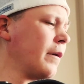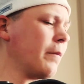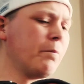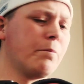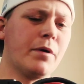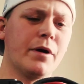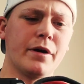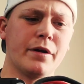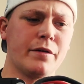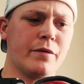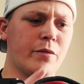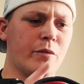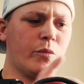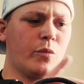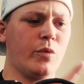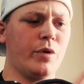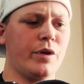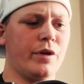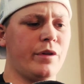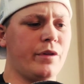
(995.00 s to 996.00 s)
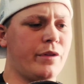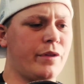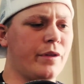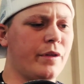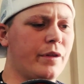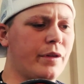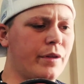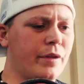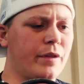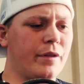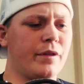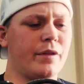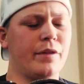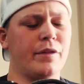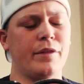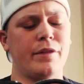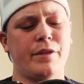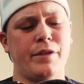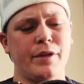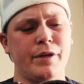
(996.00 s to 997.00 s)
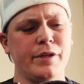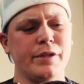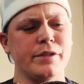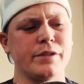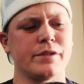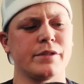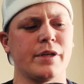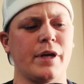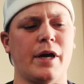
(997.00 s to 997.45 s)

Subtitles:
But with this,